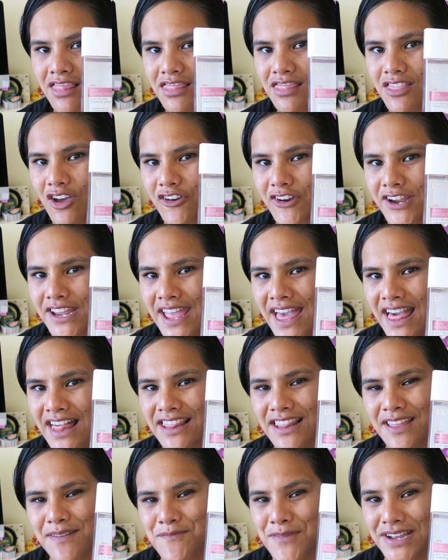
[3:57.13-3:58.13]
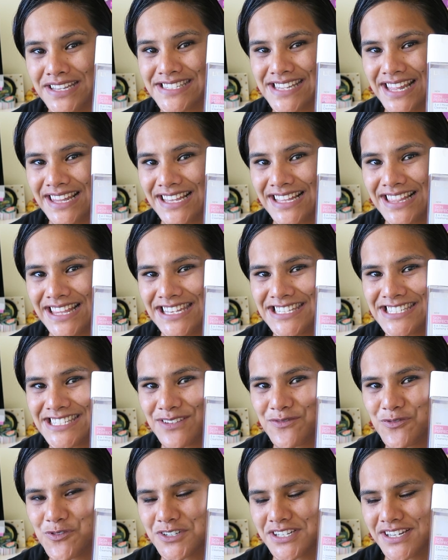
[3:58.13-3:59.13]
L'Oreal Micellar
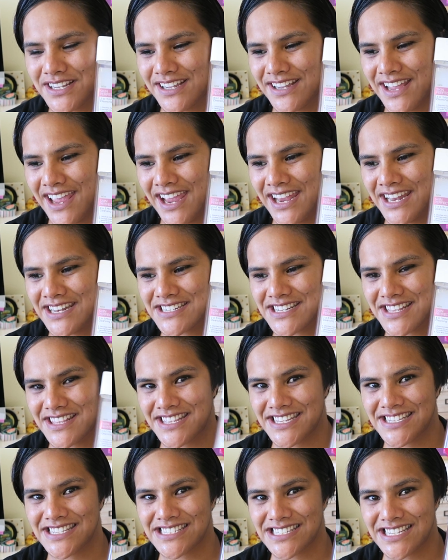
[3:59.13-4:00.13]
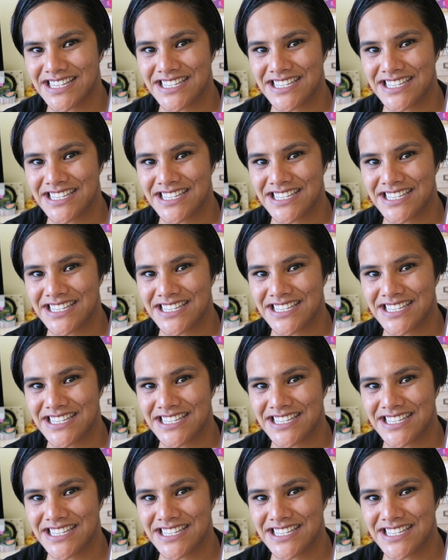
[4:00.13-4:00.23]
Cleansing Water, and this